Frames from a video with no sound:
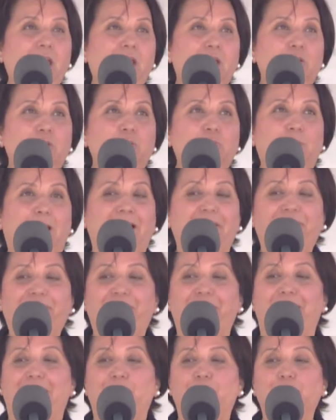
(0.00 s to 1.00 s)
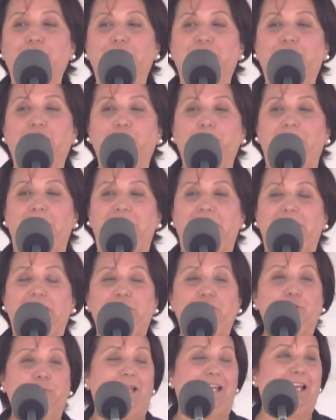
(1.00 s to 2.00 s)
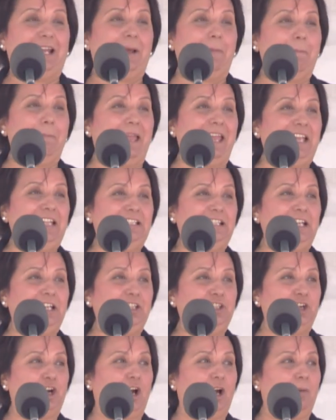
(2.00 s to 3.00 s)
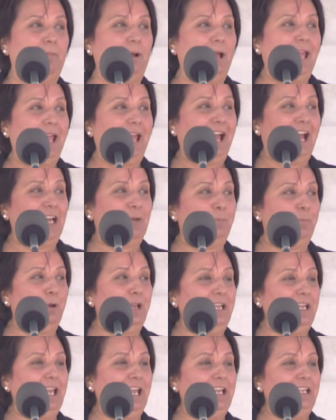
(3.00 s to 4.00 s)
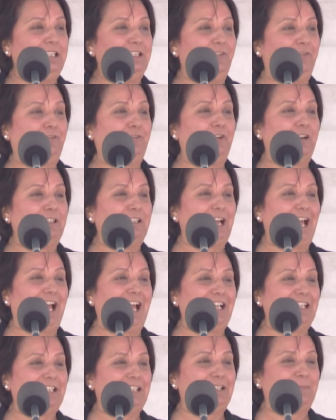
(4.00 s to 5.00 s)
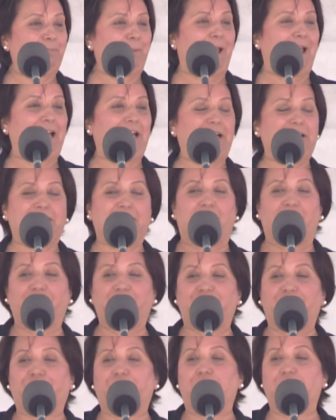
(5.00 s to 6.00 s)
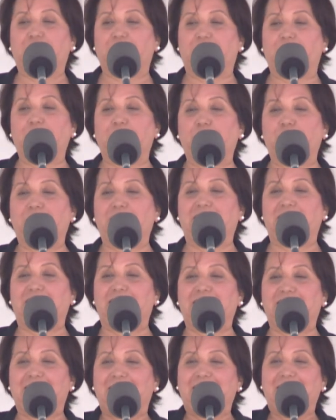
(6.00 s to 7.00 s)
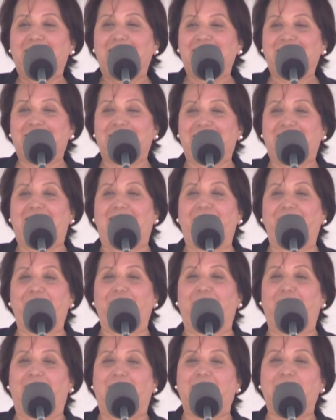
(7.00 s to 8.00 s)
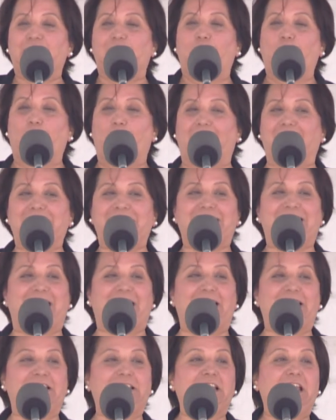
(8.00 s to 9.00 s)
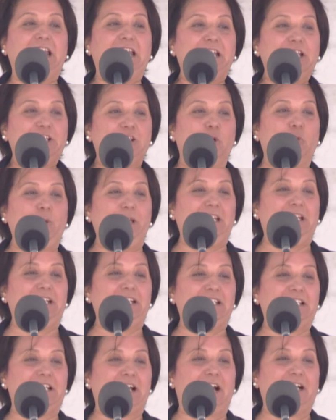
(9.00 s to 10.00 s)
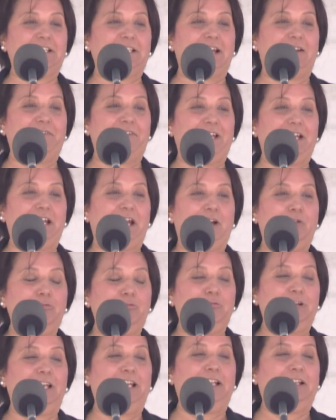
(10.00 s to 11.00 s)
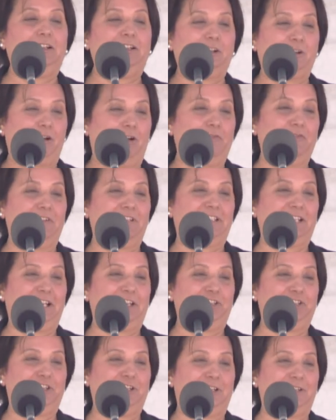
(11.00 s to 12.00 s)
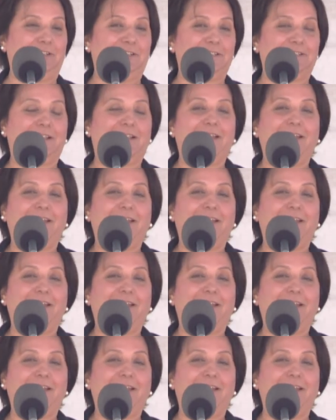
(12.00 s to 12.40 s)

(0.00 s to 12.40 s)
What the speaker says: who I found to be doing an amazing job at bringing different aspects of different communities together under one tent so we can start having real conversations.